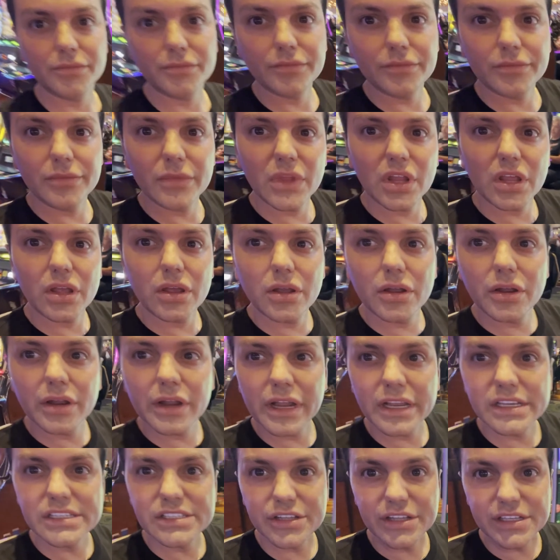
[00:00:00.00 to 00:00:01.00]
right
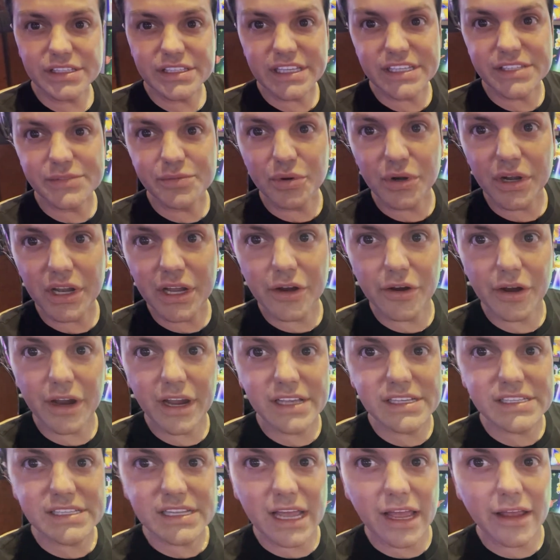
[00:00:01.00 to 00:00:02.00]
guys, so this is pretty
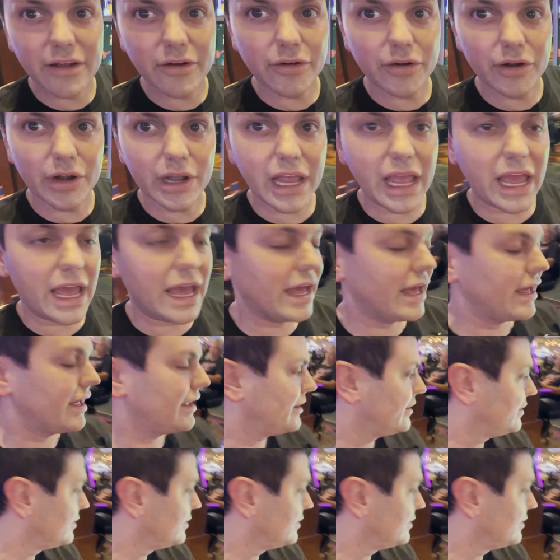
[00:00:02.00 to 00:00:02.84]
crazy. I already had